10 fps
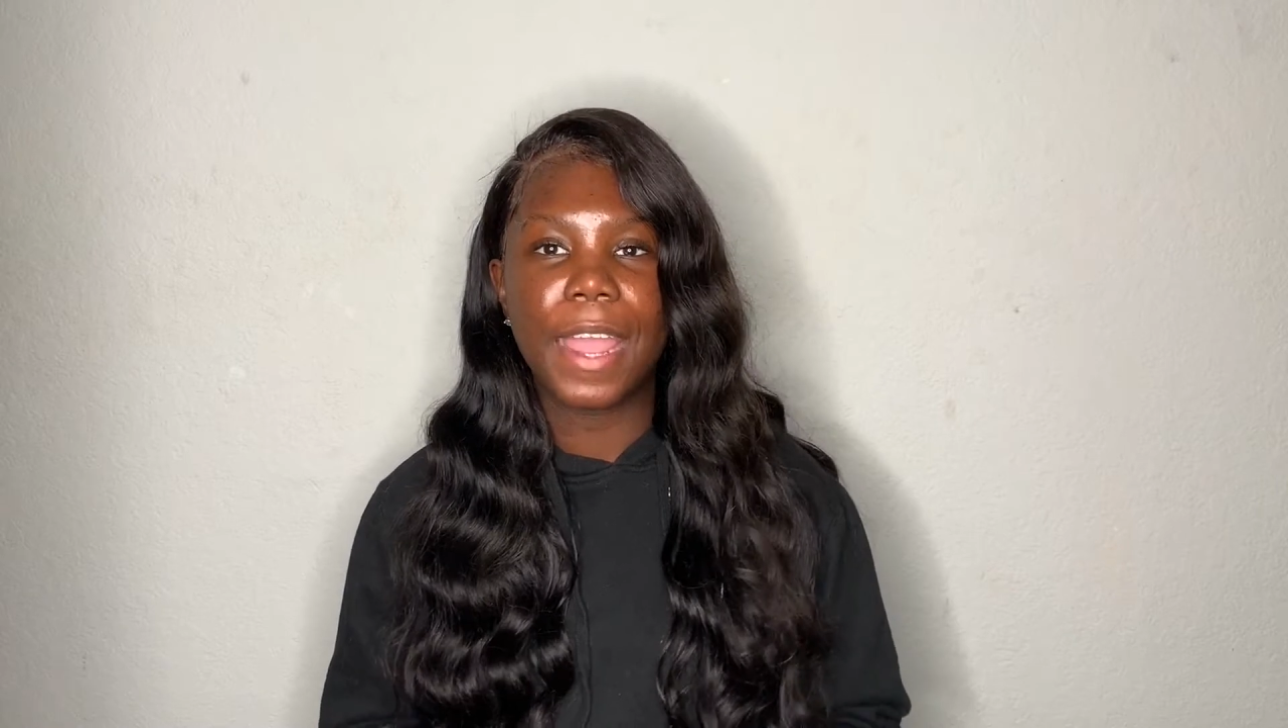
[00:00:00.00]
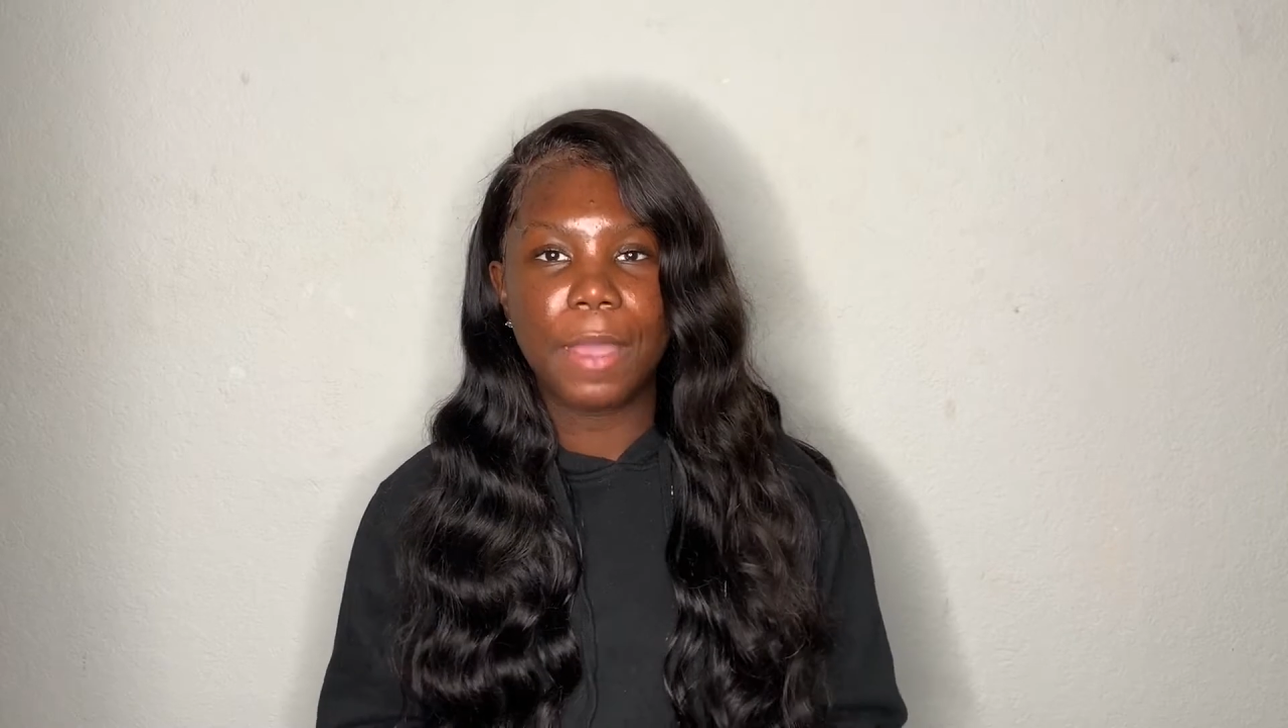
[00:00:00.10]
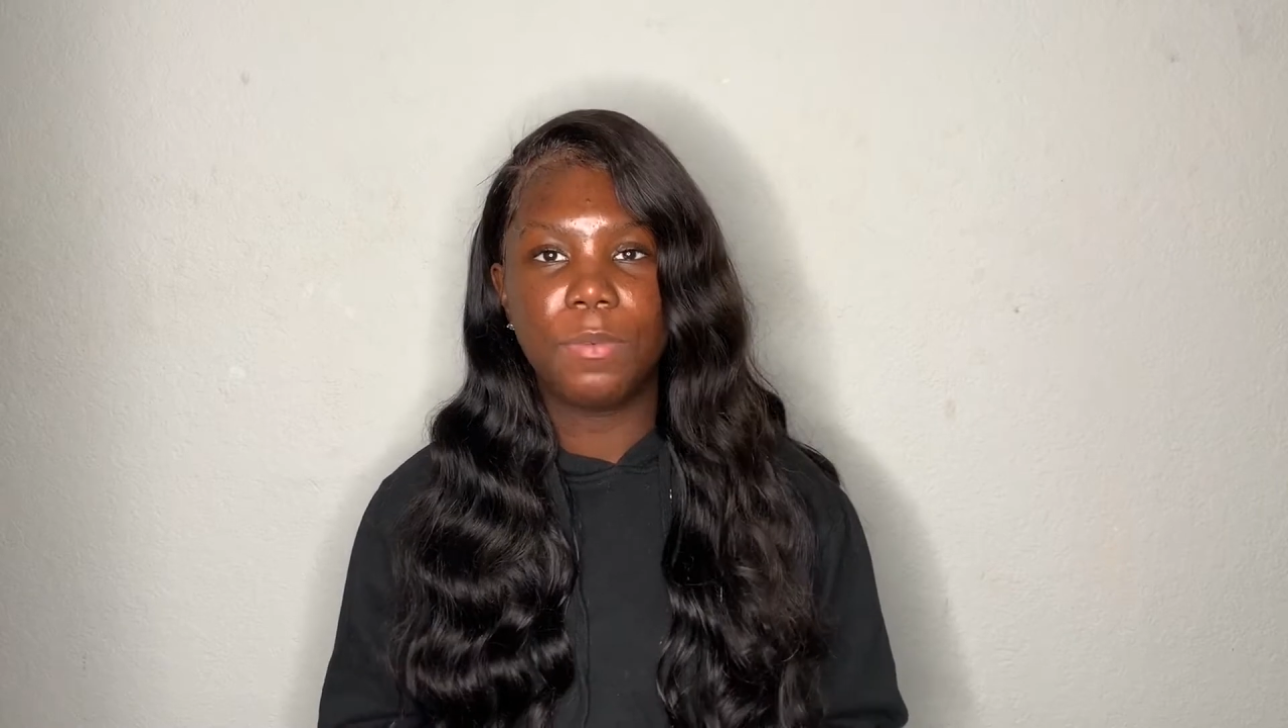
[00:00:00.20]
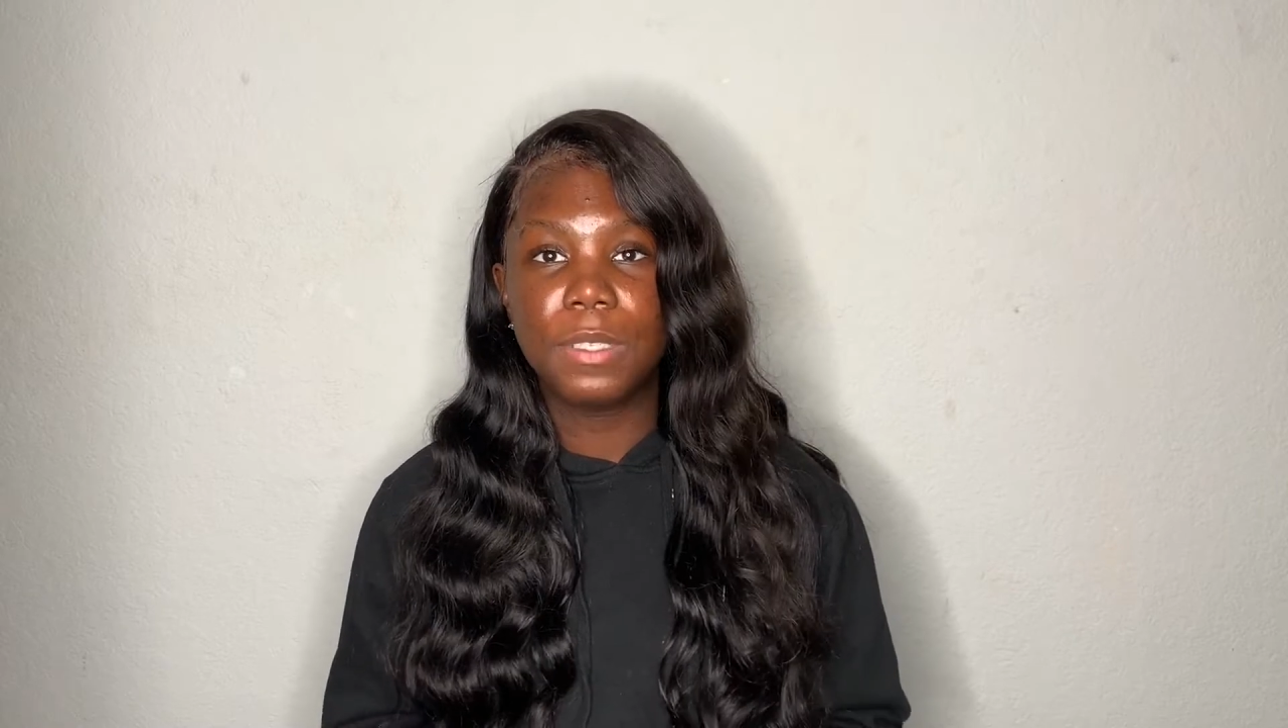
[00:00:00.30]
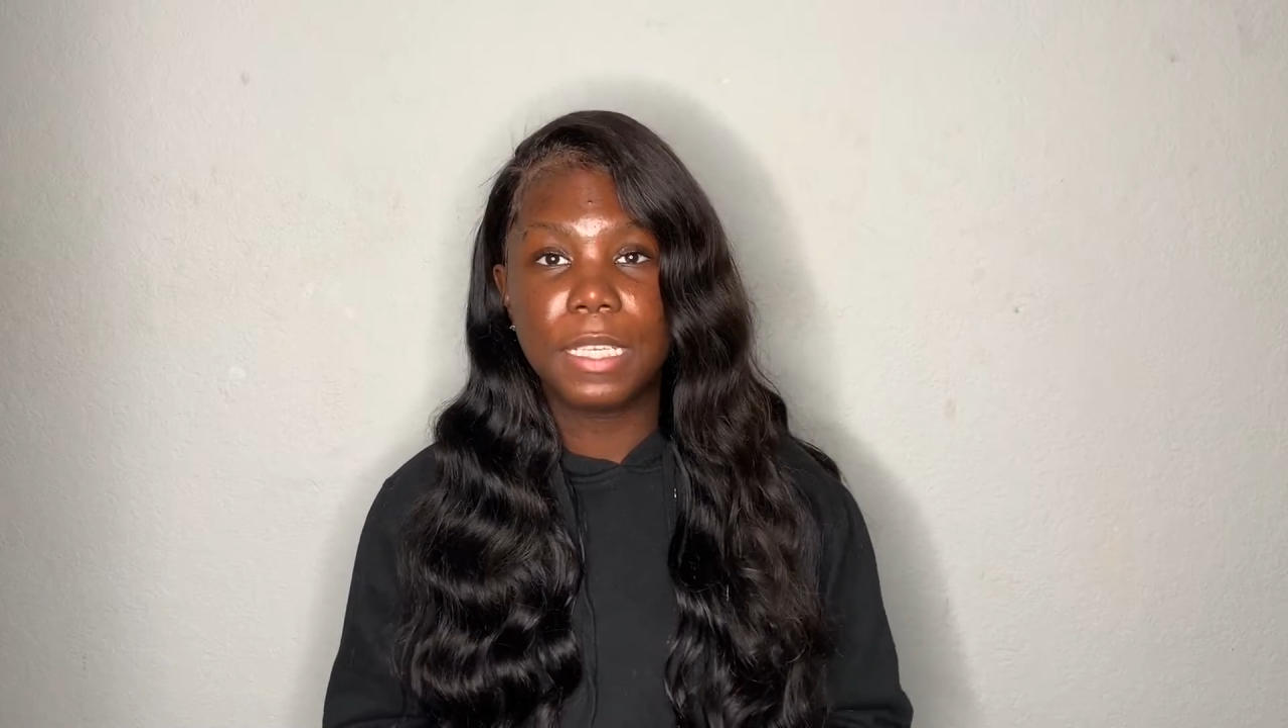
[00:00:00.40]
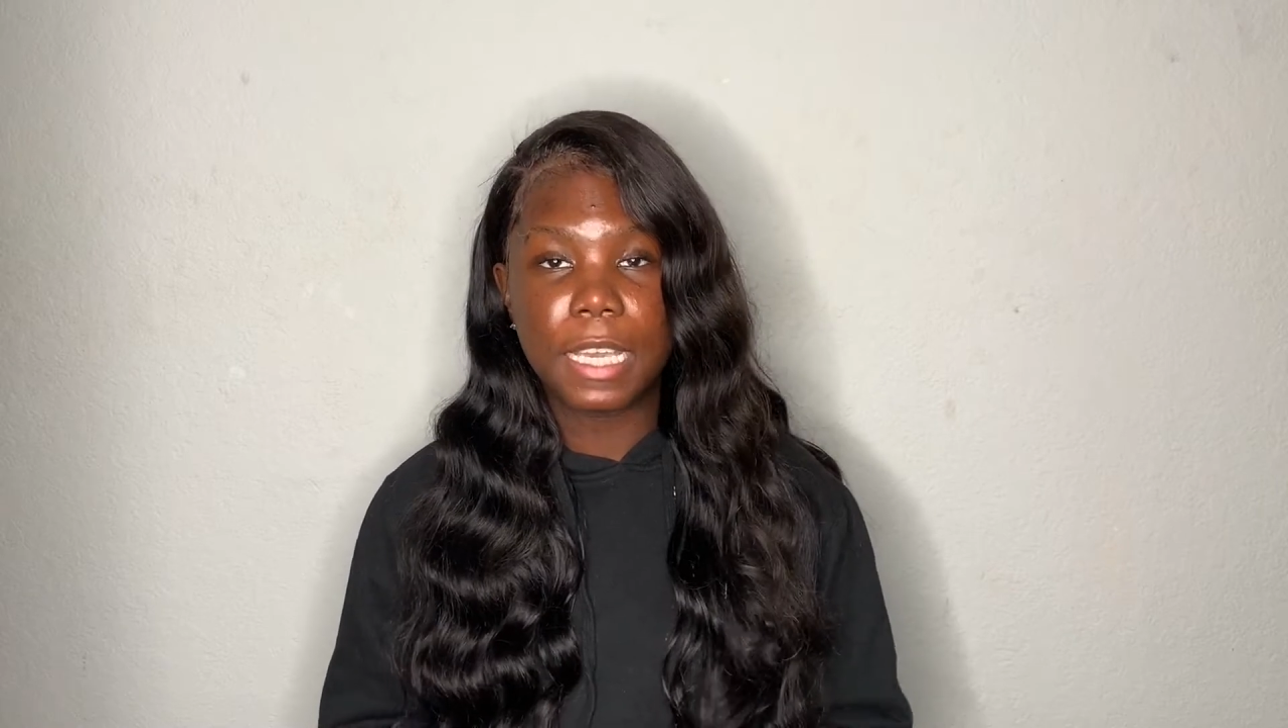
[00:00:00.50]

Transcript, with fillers: able to